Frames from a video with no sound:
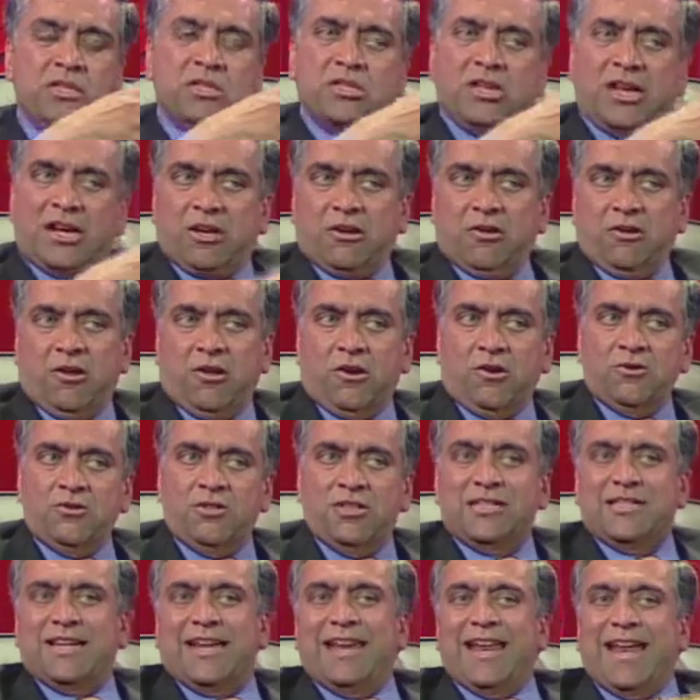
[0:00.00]

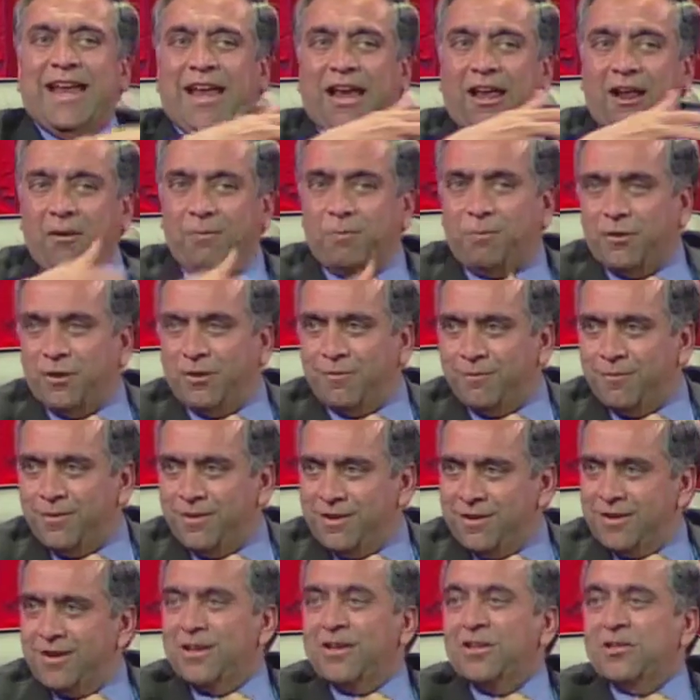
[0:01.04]
technologies can help them
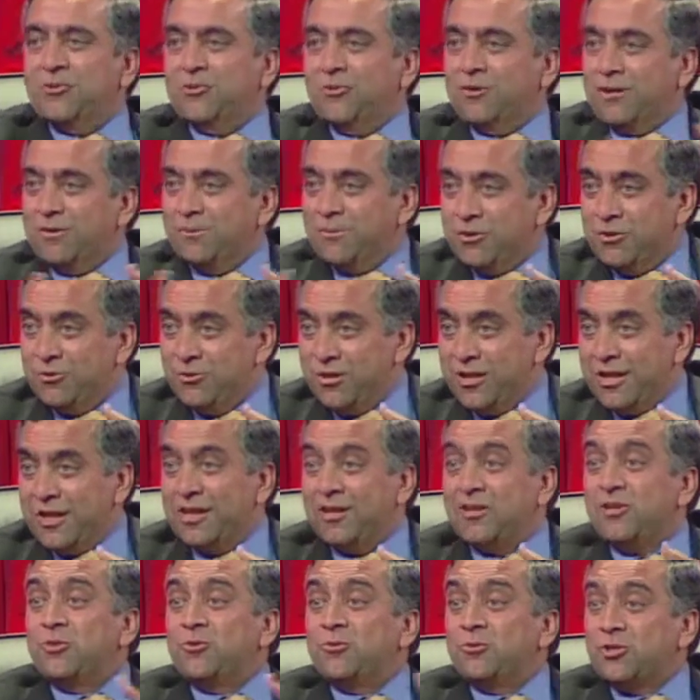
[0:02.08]
to communicate,
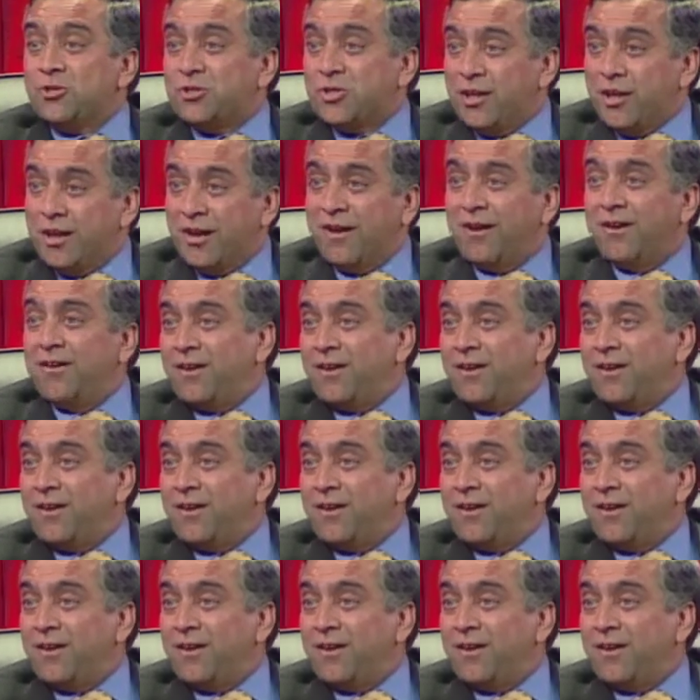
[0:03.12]
to share.